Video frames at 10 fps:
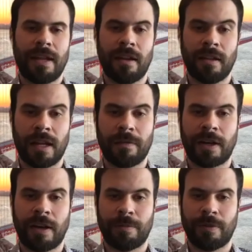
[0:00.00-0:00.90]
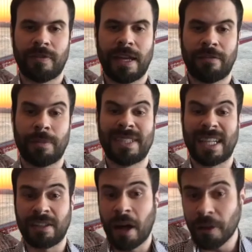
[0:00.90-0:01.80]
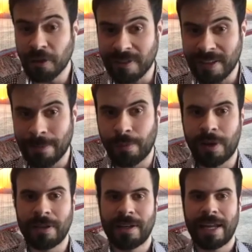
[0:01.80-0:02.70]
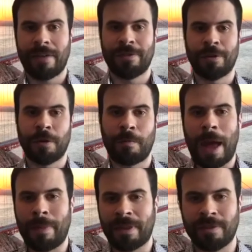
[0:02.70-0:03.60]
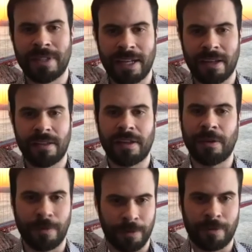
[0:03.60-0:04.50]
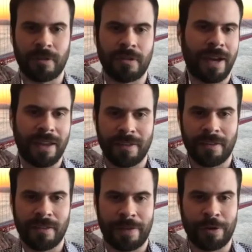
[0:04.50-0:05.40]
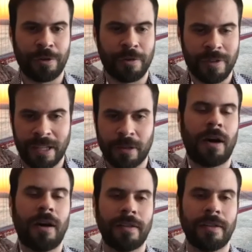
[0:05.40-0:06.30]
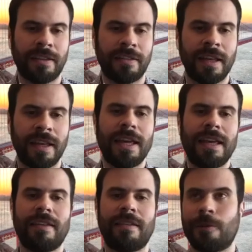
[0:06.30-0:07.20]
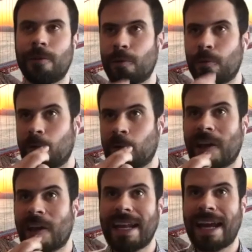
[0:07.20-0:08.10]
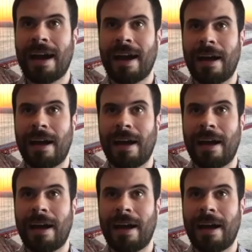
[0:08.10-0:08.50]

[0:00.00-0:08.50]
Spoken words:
that a lot of our customers take from a technology standpoint, after mapping their data, the users, their devices, after understanding their policies, is to look at